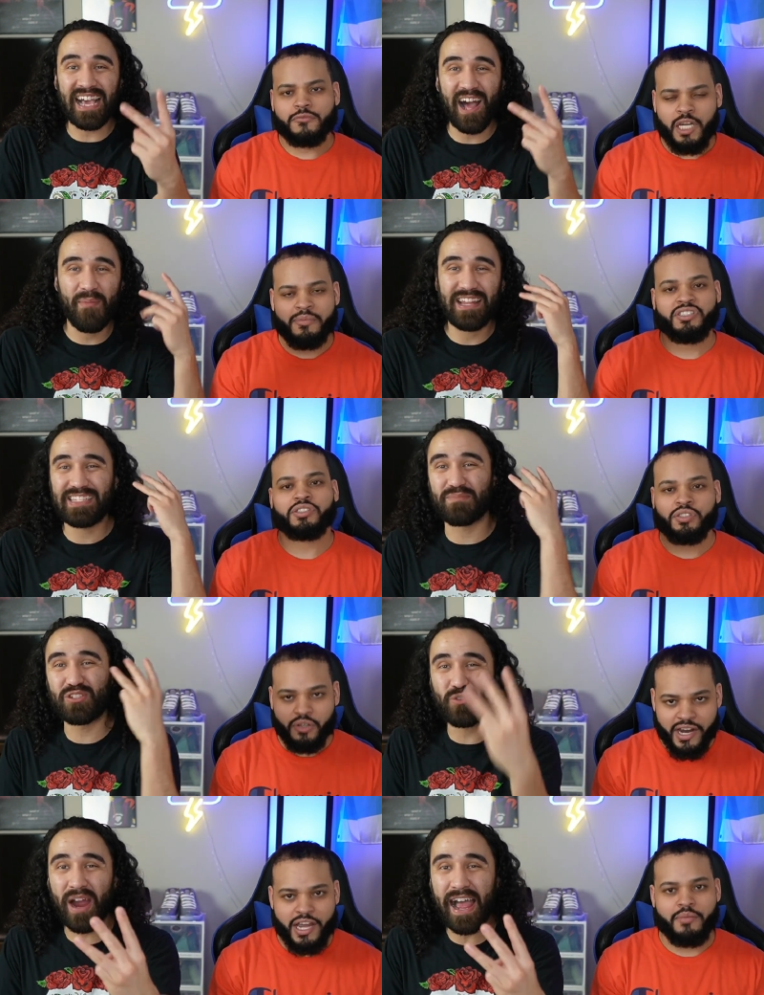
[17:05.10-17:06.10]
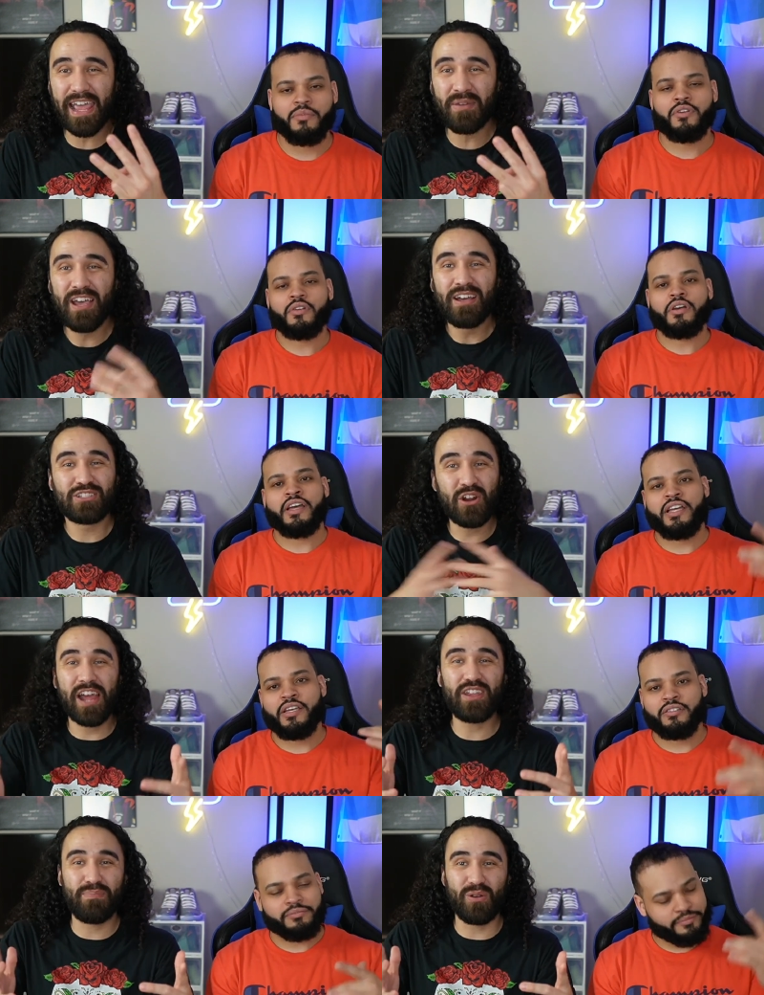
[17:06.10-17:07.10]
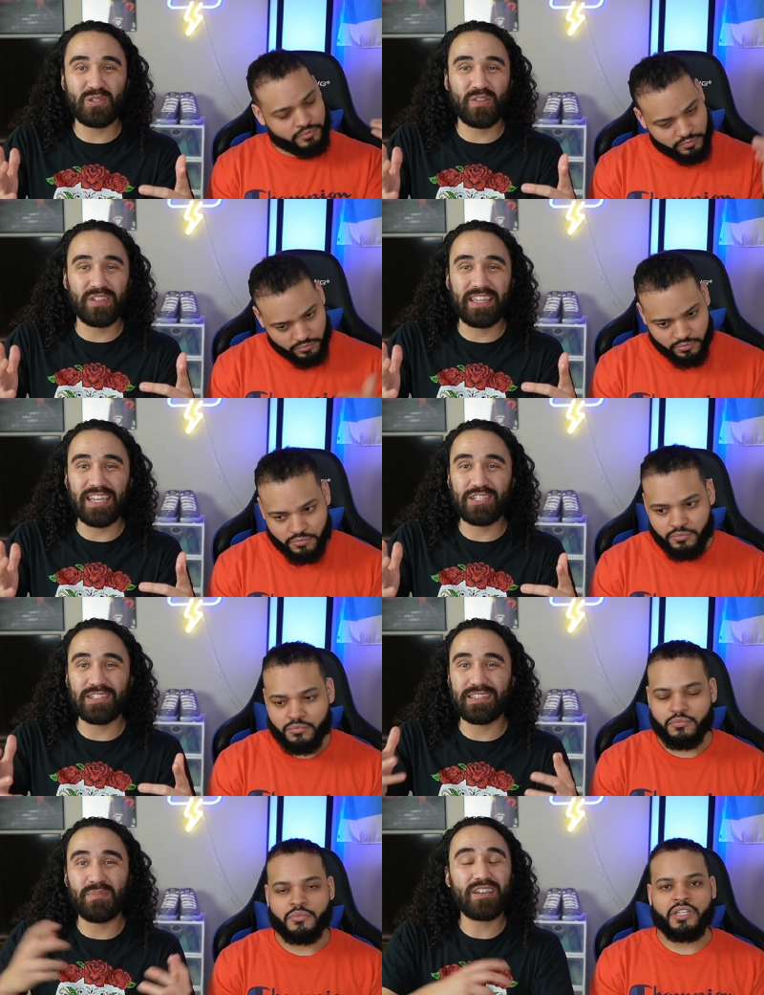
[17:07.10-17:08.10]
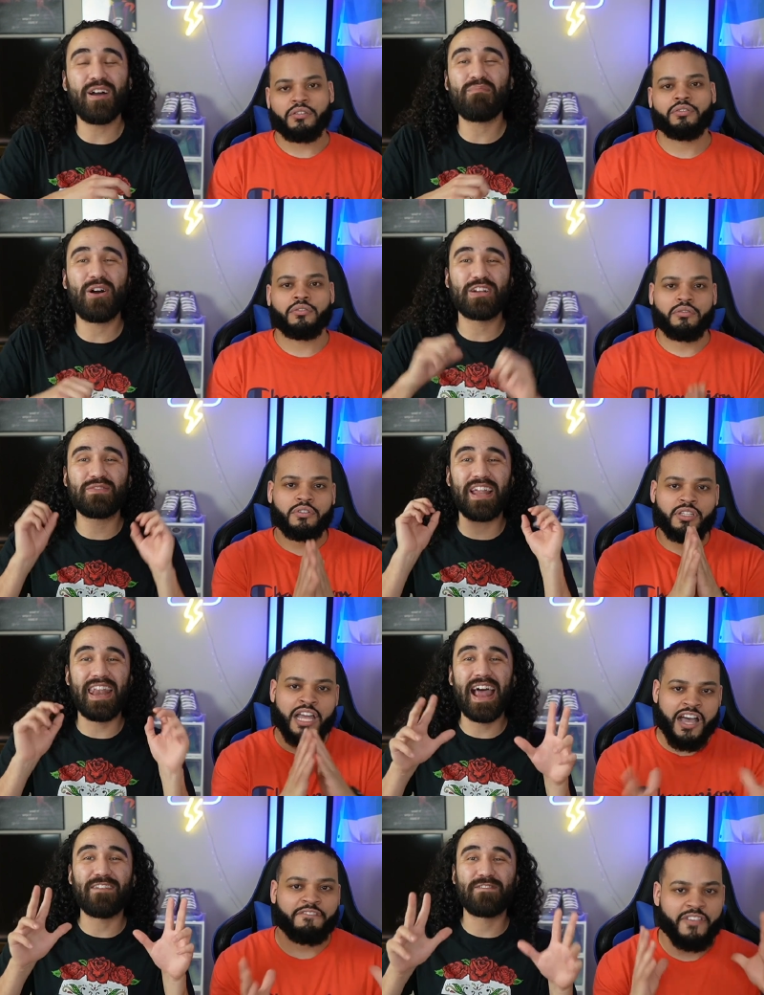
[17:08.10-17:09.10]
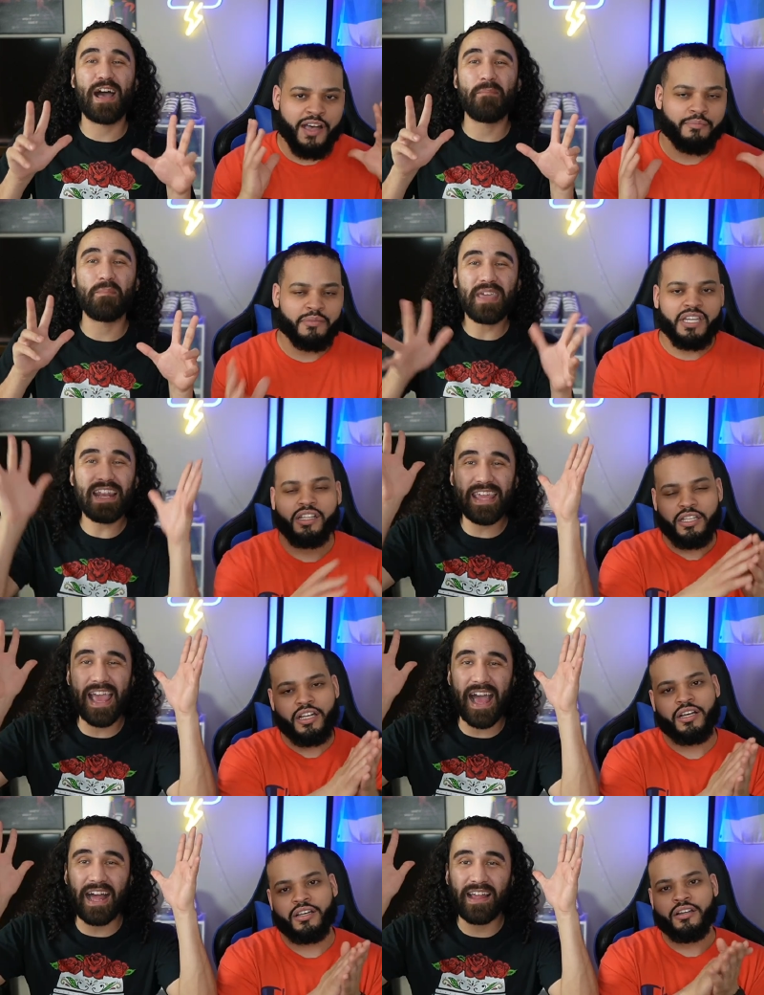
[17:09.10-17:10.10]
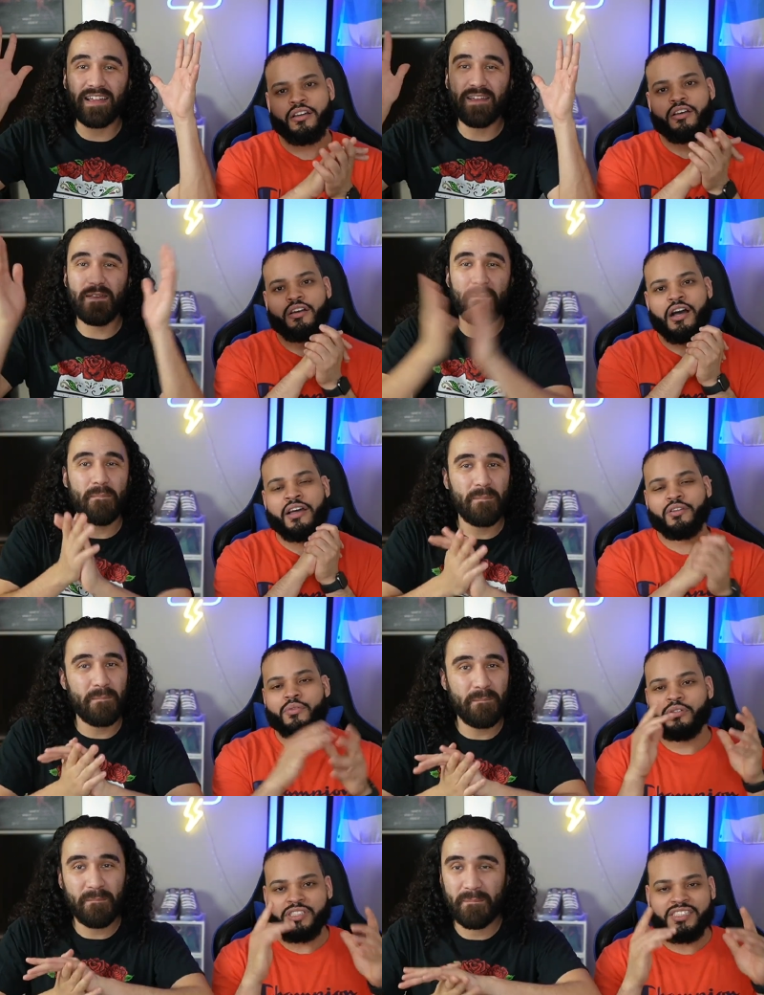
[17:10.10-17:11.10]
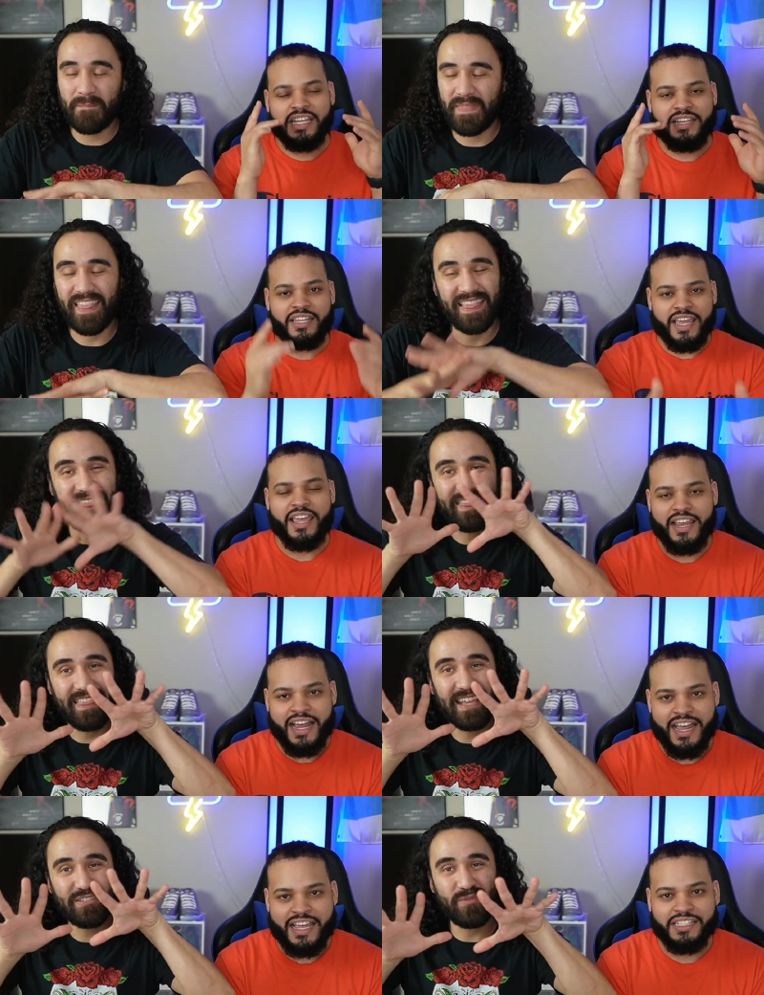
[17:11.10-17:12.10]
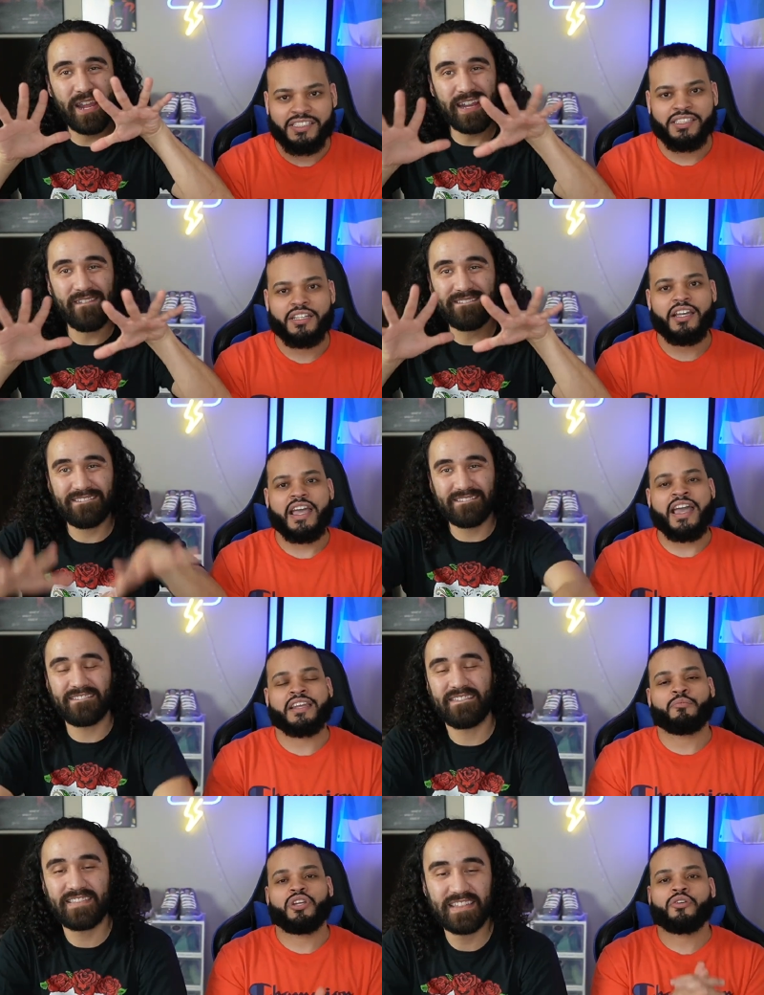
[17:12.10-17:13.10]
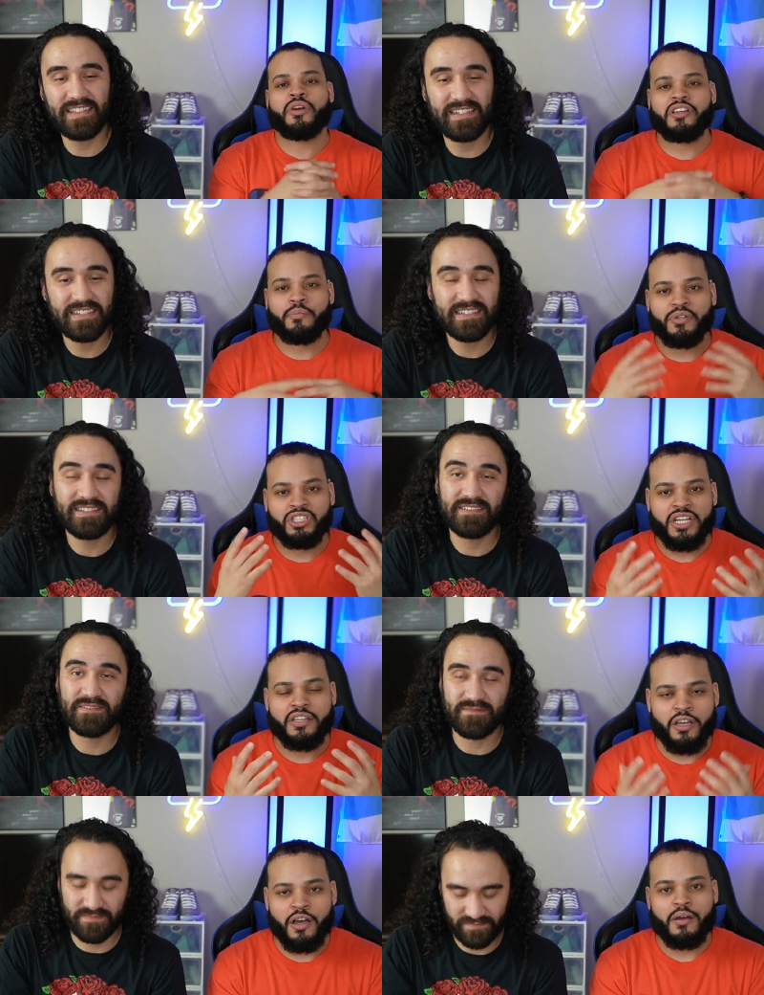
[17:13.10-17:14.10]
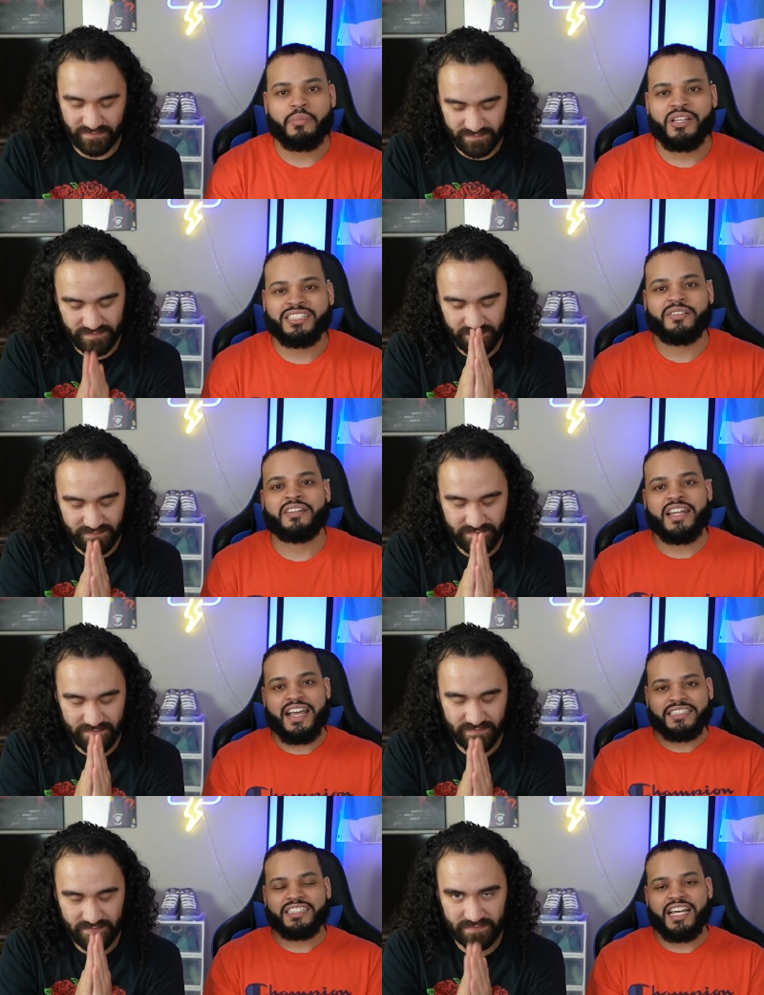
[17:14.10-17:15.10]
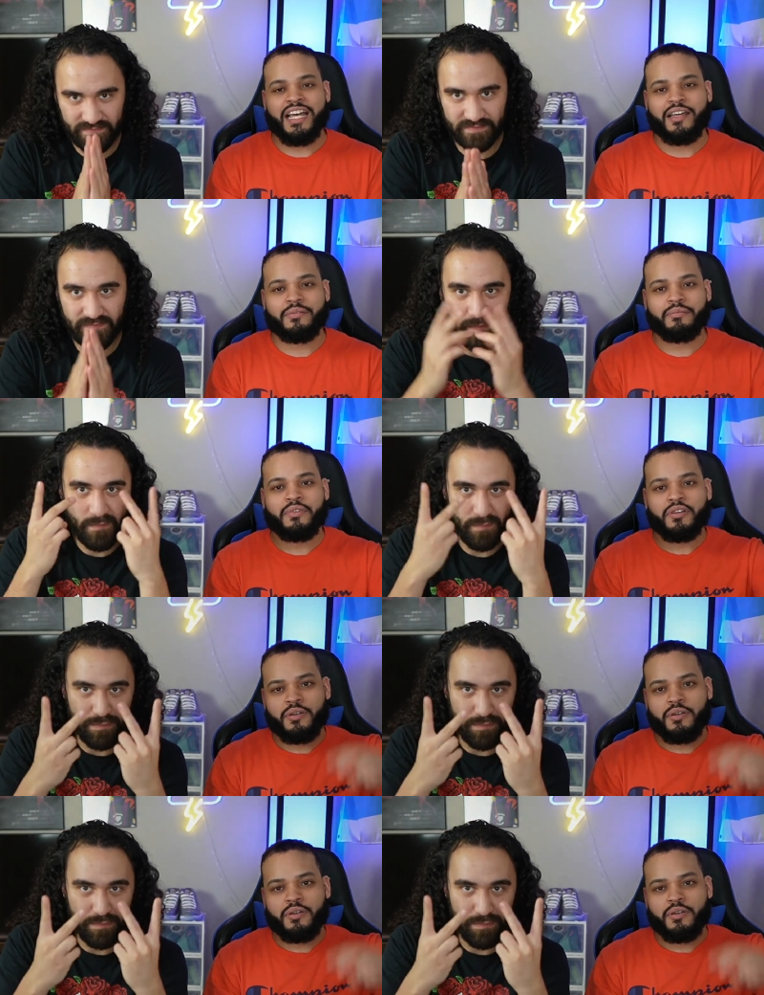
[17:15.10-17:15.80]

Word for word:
Speaker 1: comment, subscribe, subscribe, turn on your post notifications, and become part of La, La Familia. Familia
Speaker 2: on the road to 10K, guys. Right. And we greatly appreciate y'all. But until next time,